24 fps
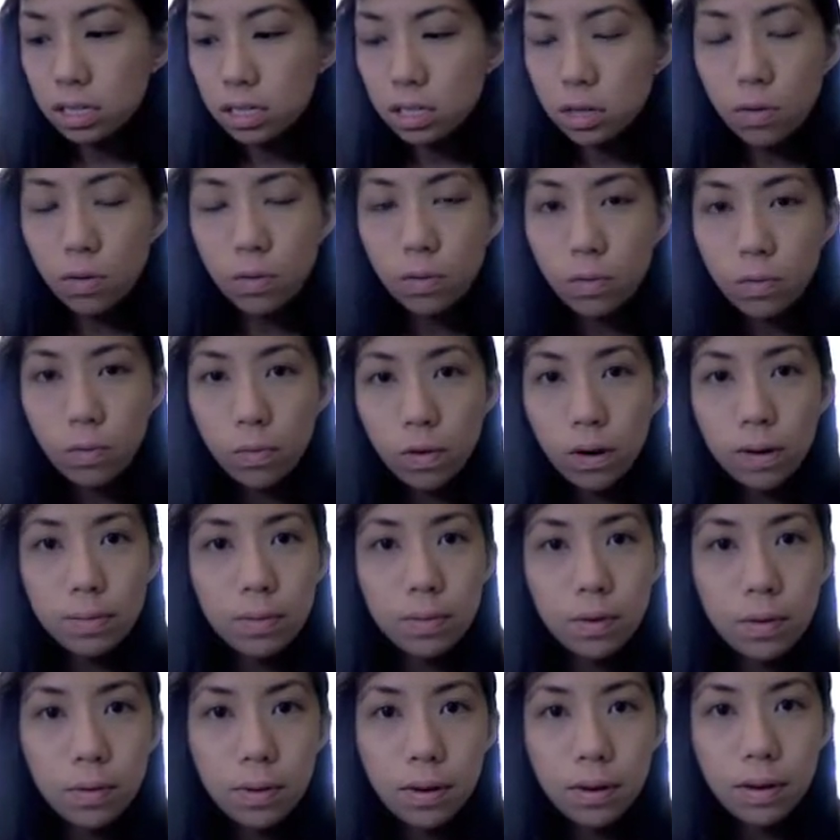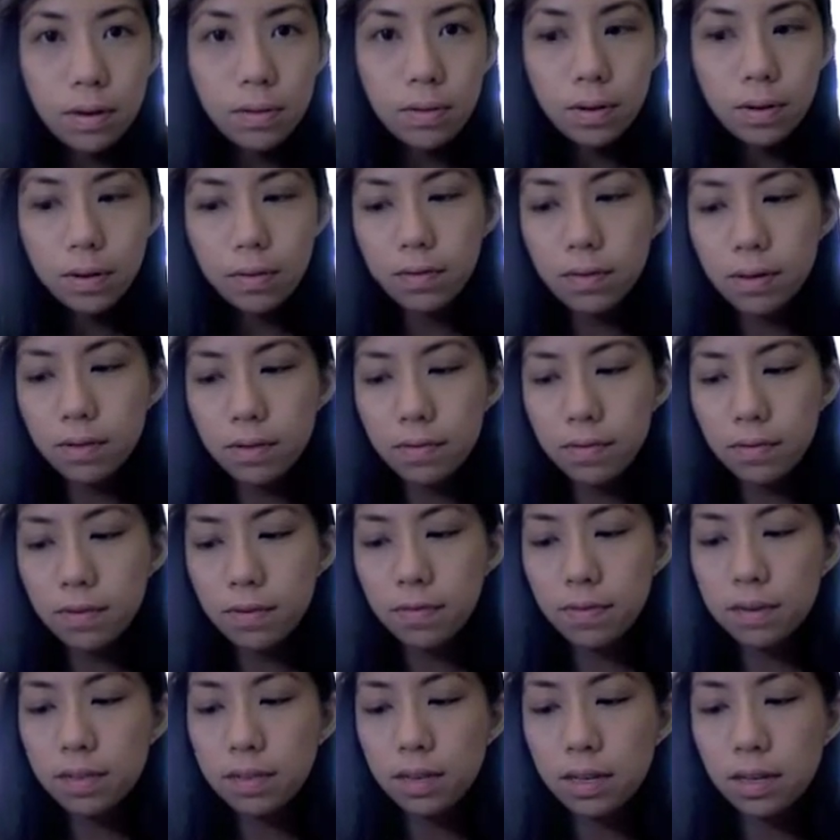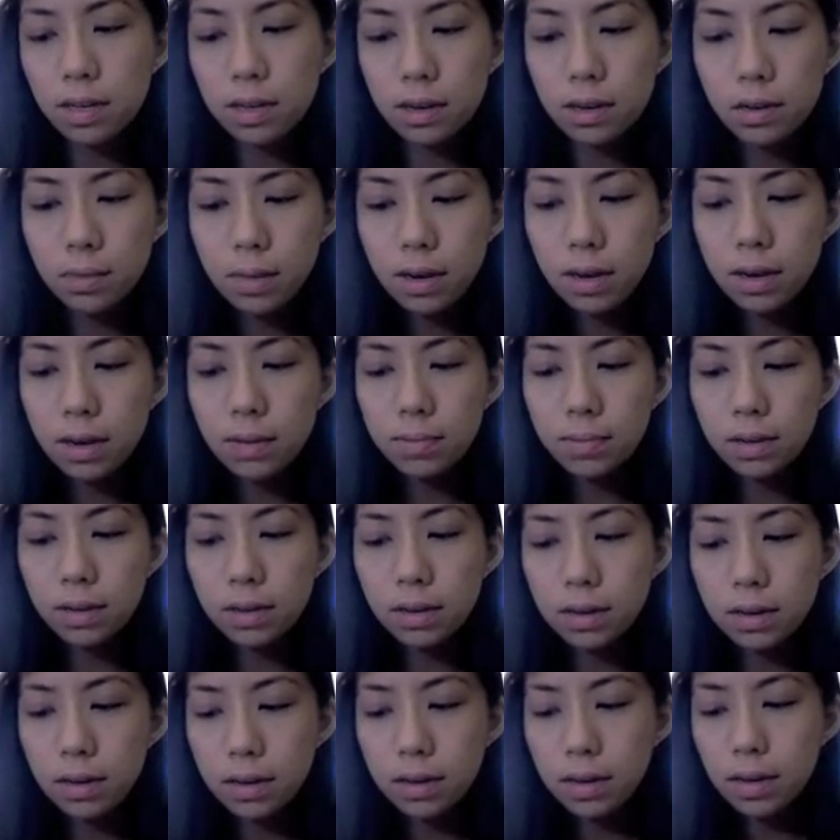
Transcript: where I'm going or whatever, even if it's like a no makeup look.